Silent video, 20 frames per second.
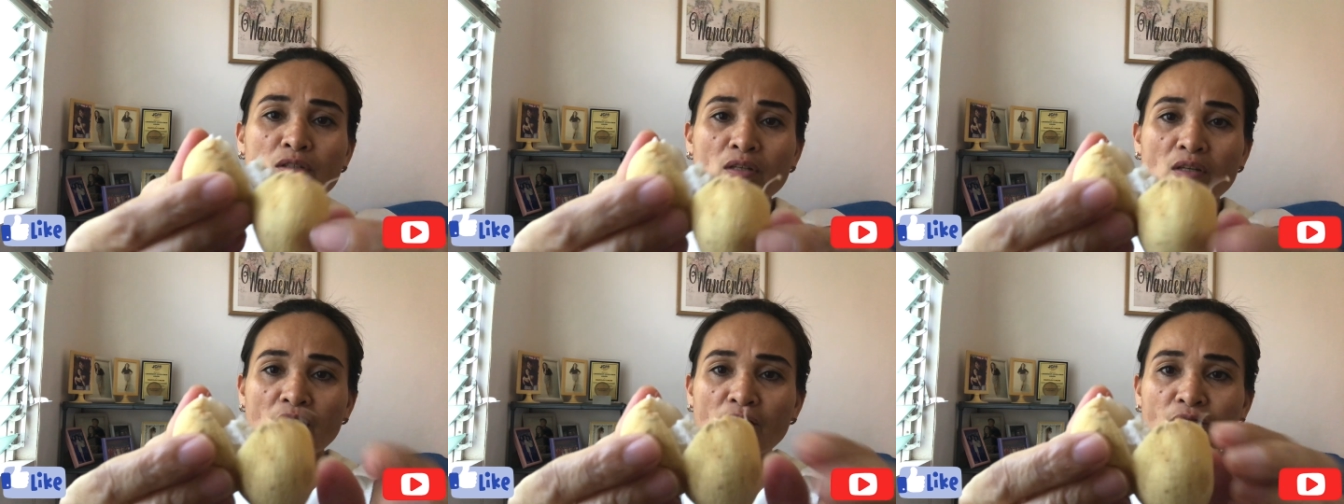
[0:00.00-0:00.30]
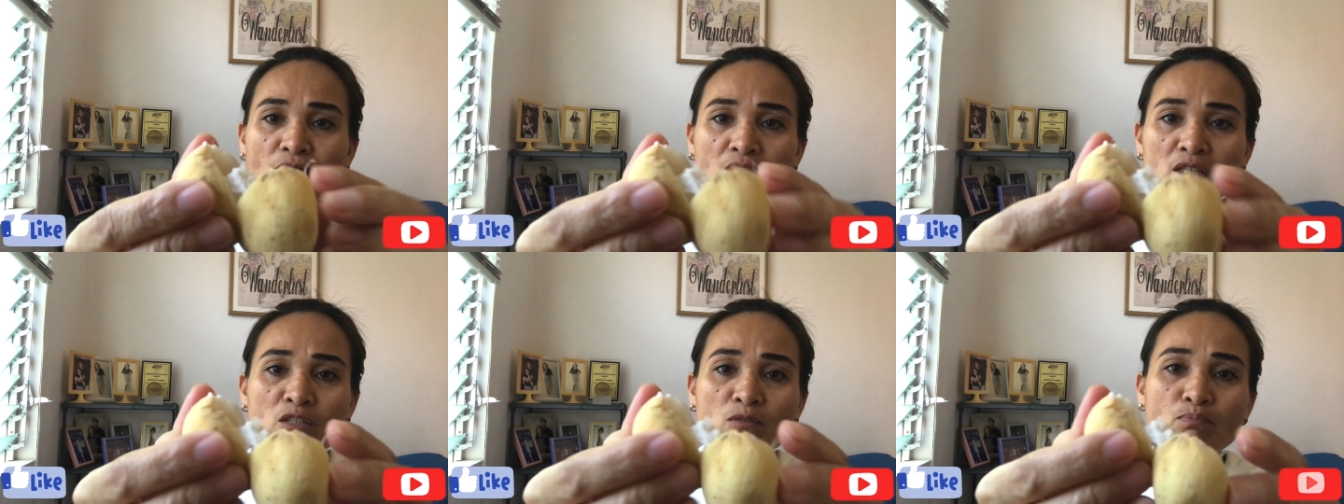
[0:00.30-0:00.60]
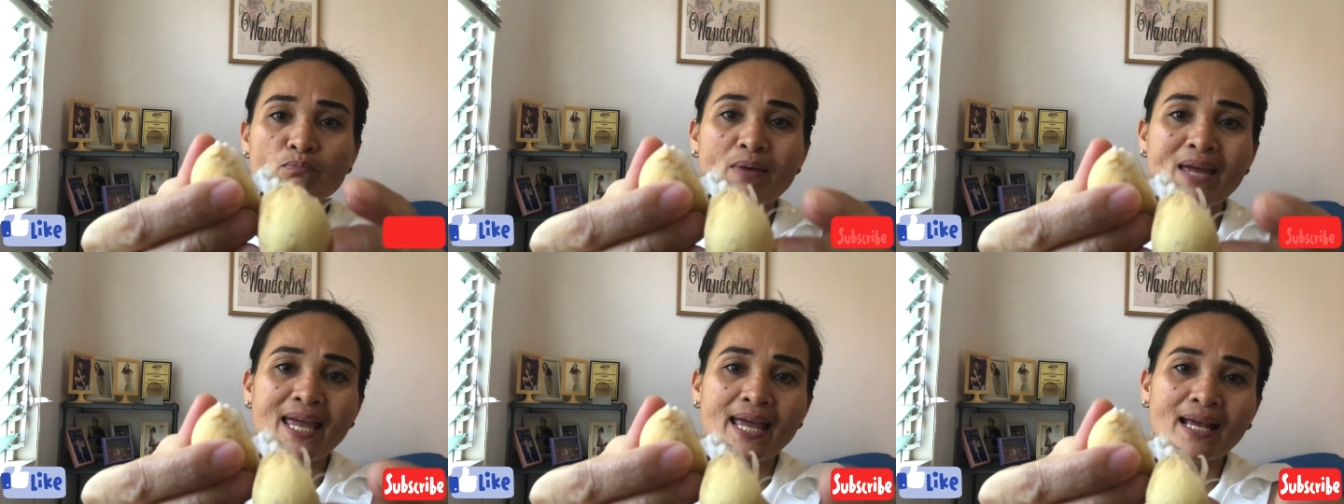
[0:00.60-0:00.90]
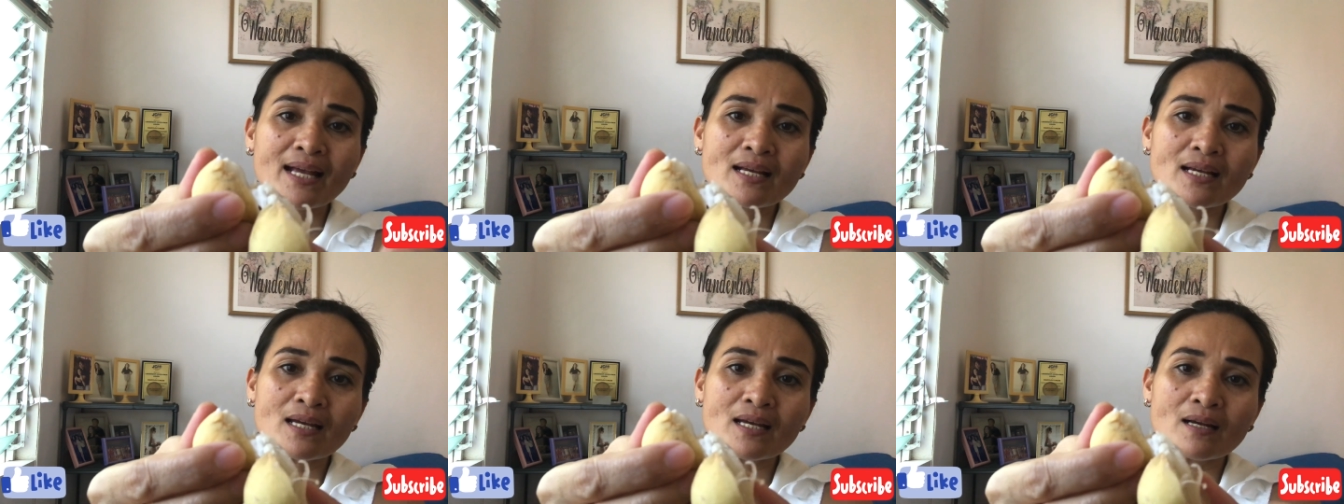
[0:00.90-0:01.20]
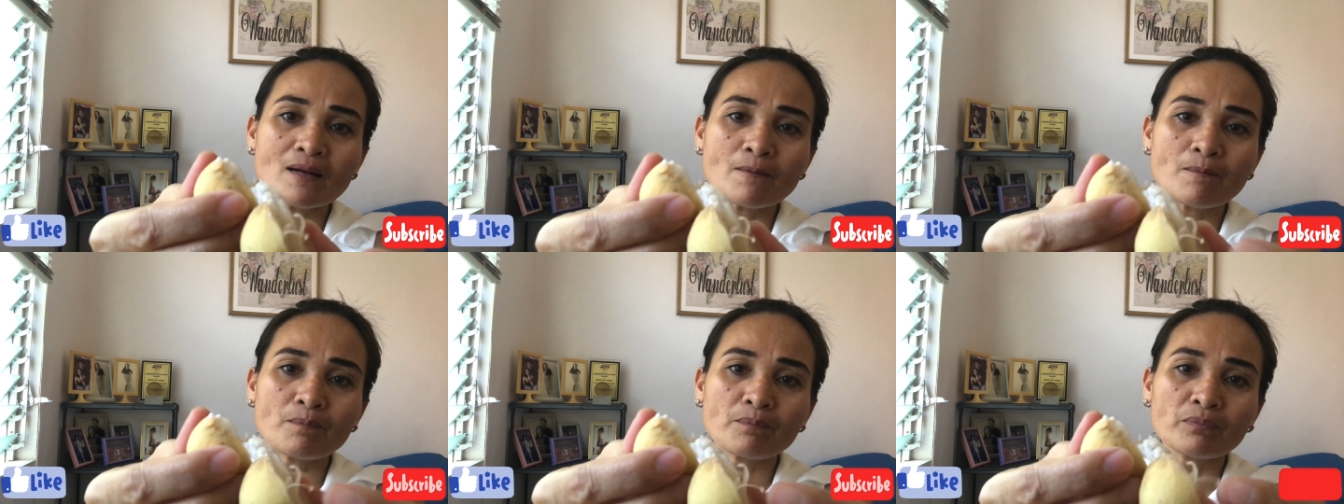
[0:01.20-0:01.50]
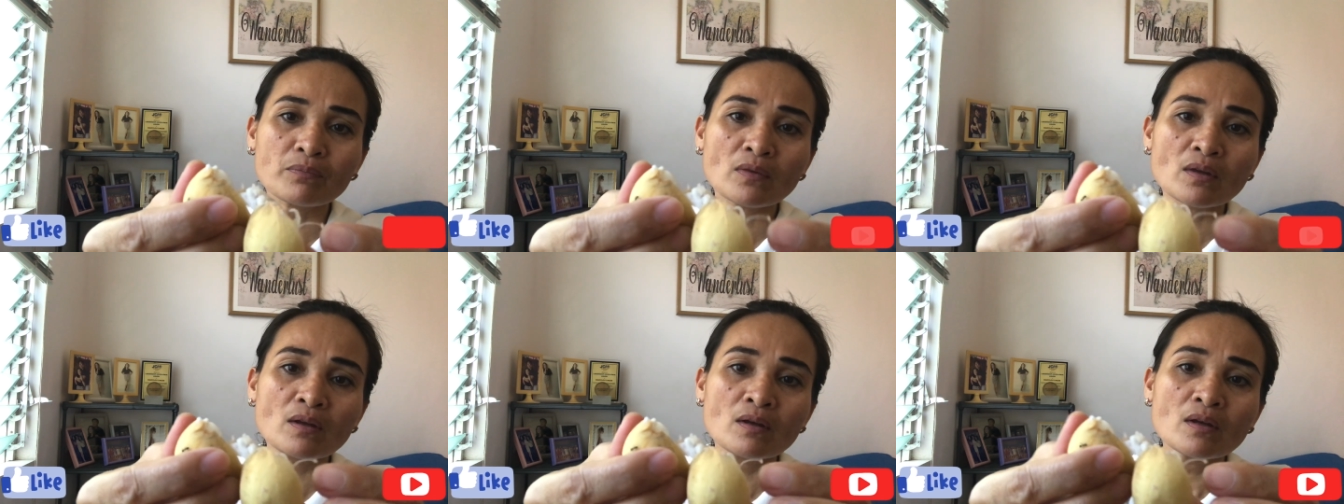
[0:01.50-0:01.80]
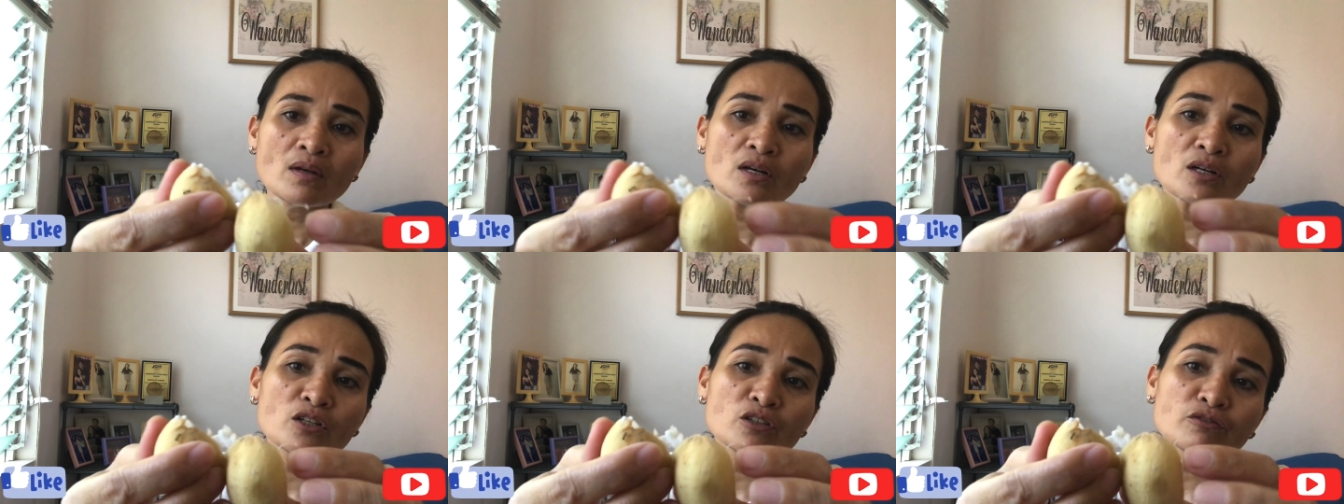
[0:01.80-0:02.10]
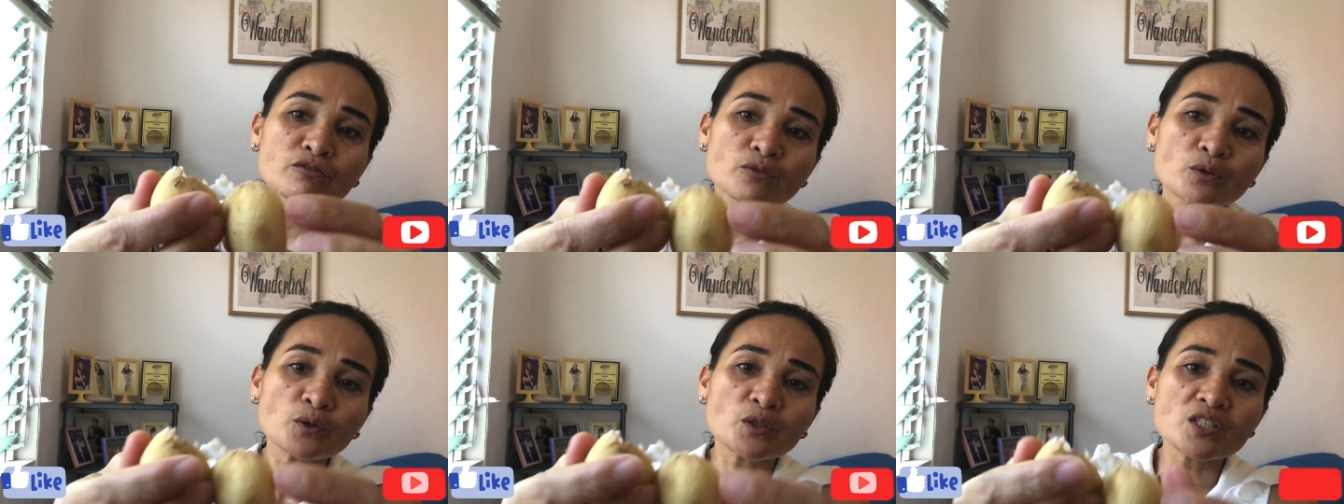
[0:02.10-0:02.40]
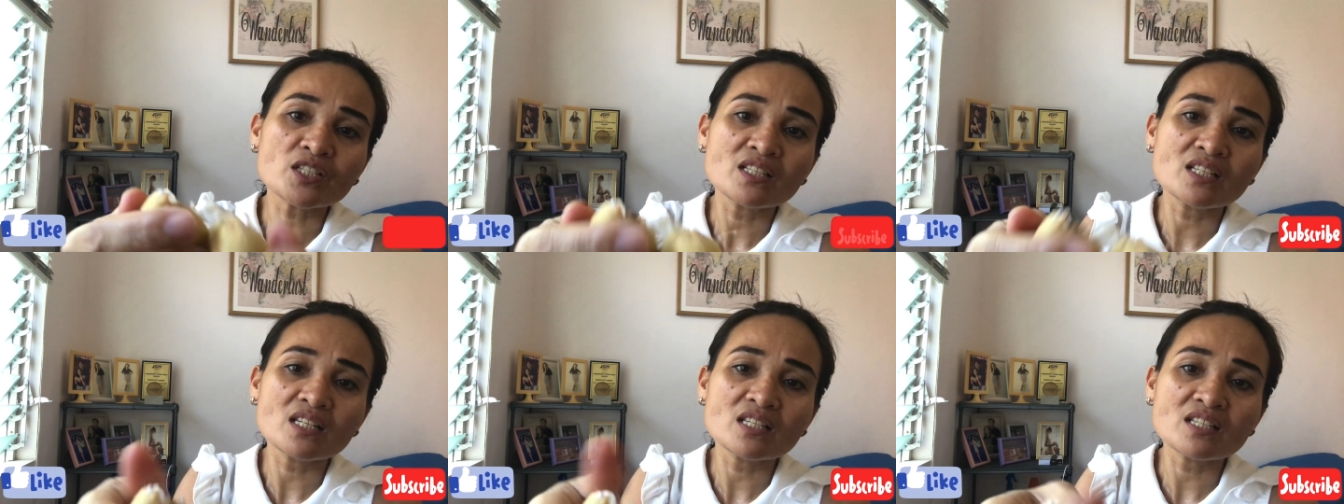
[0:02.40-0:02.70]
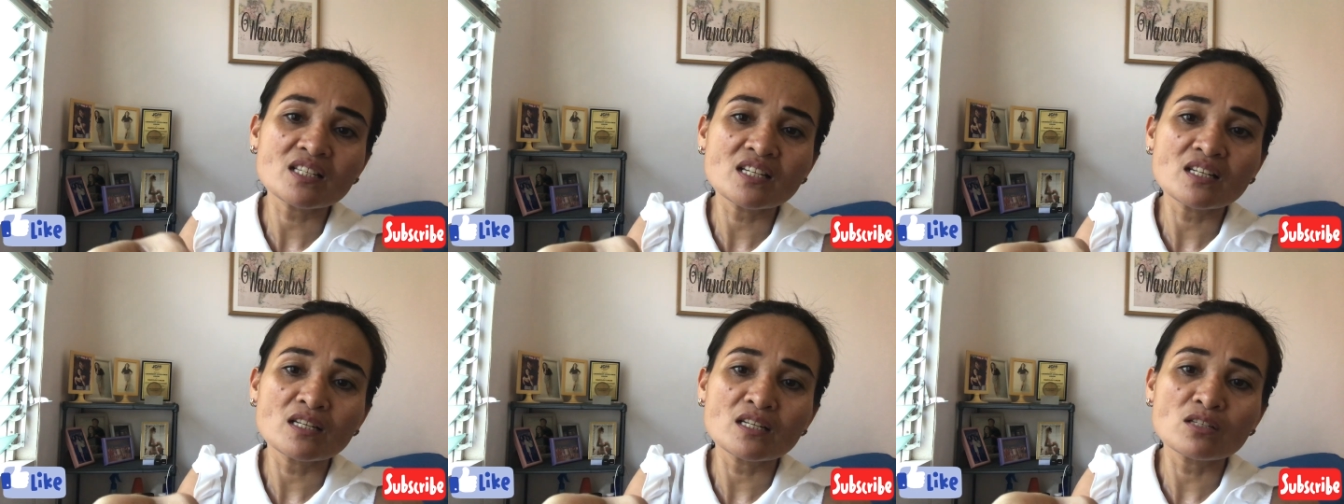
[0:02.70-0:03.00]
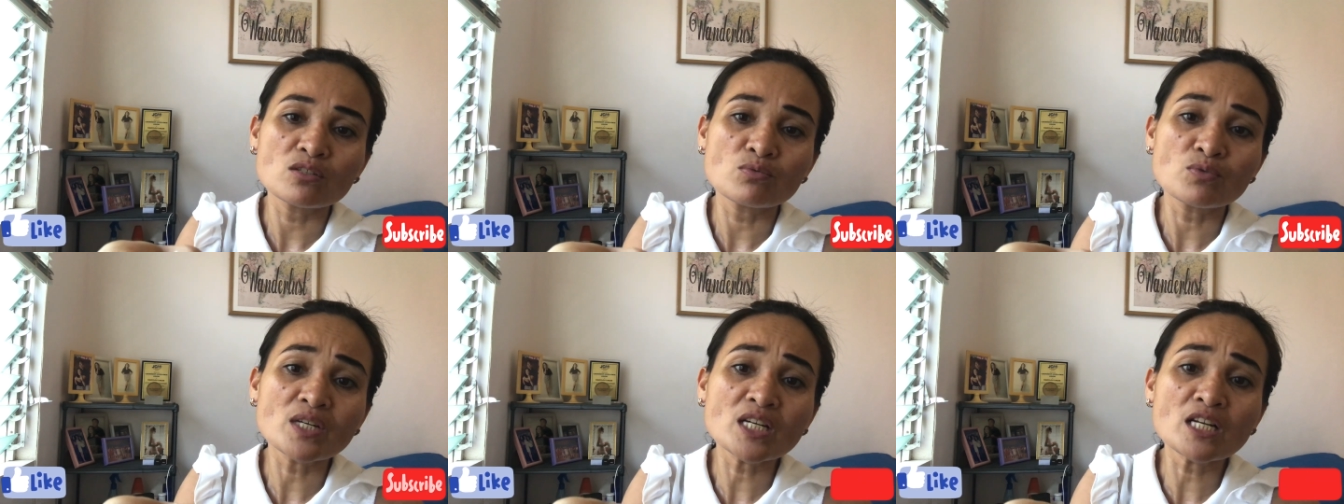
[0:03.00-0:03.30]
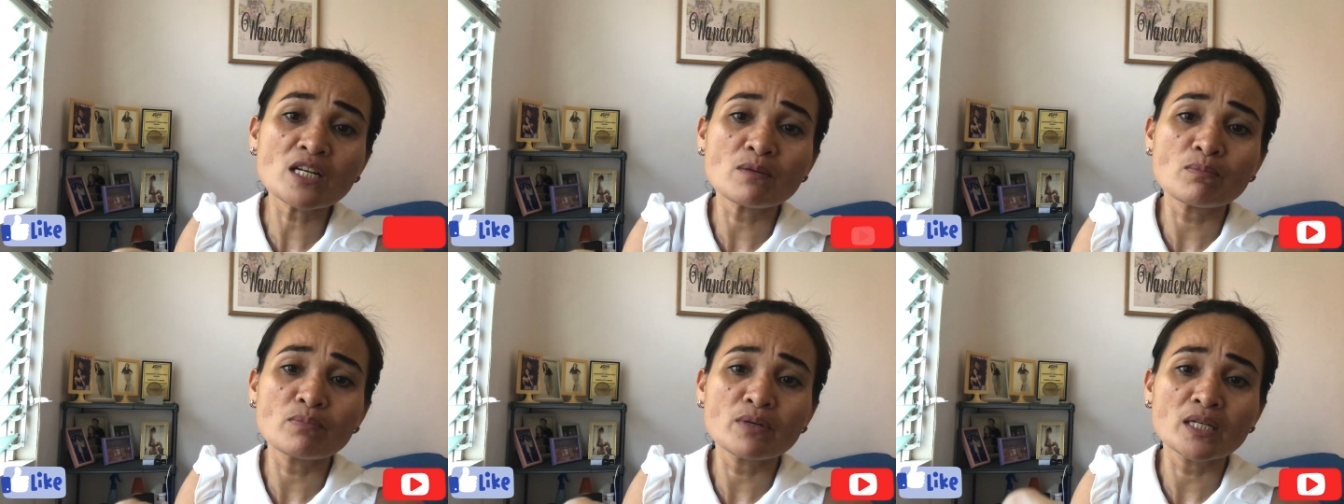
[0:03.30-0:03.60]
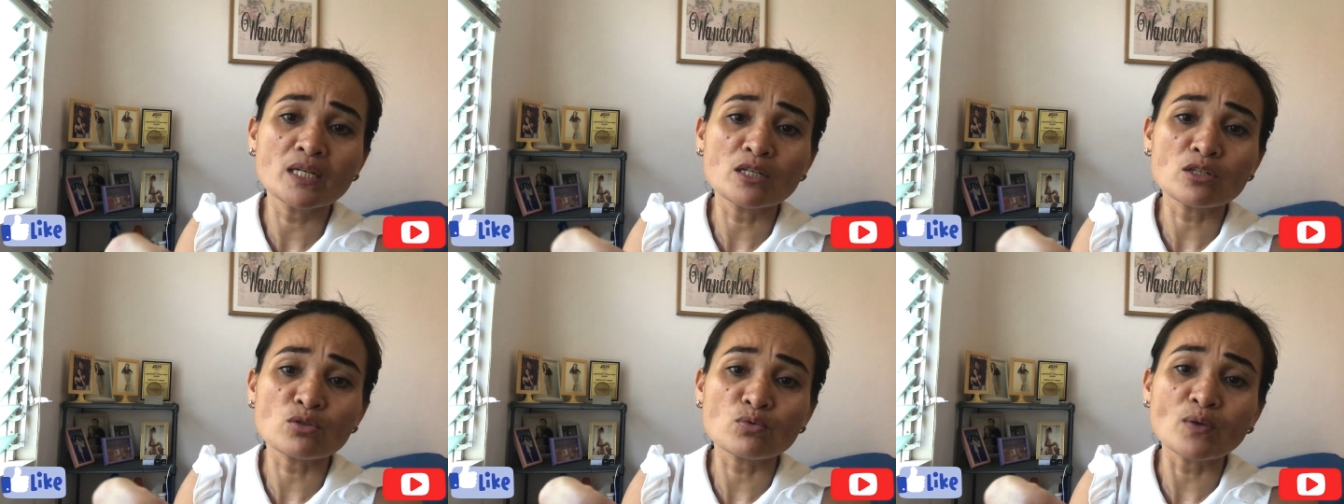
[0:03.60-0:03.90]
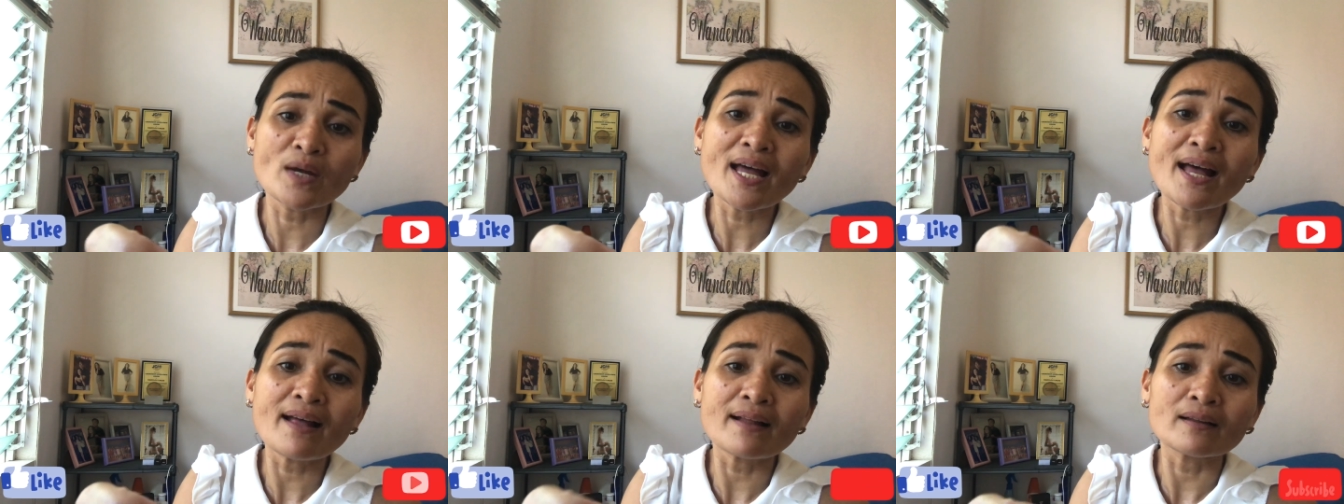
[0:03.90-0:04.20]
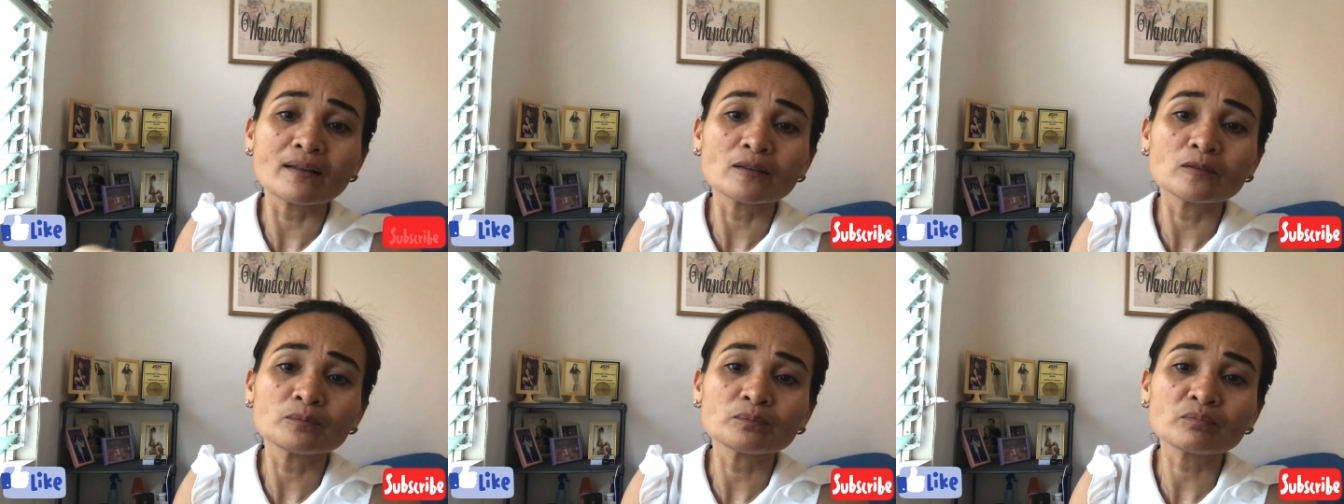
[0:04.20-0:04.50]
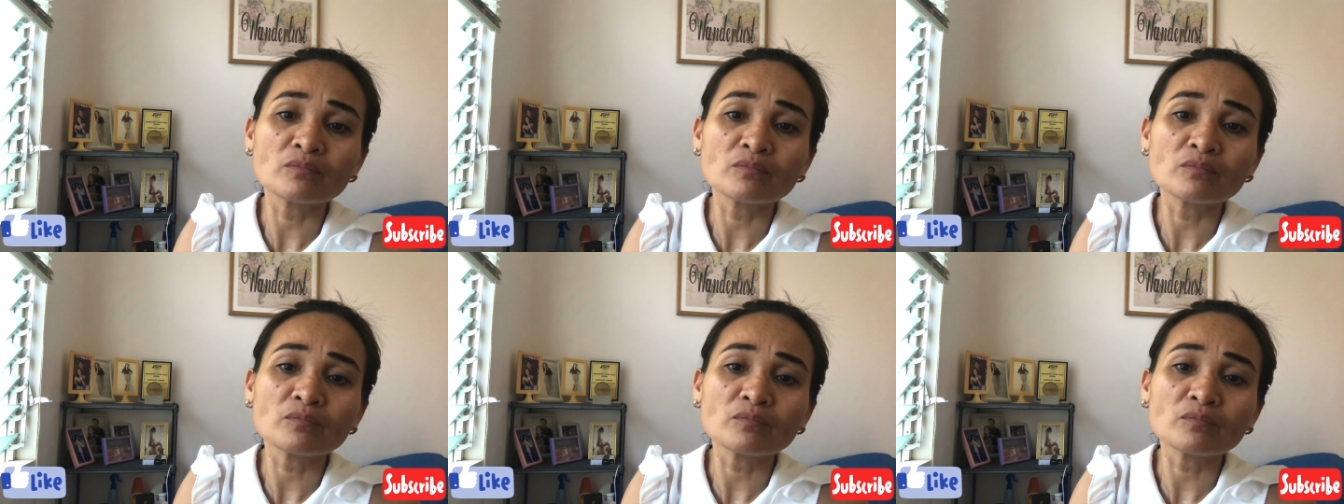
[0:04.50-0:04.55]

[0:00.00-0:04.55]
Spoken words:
if it's big, of course the seed is really big as well,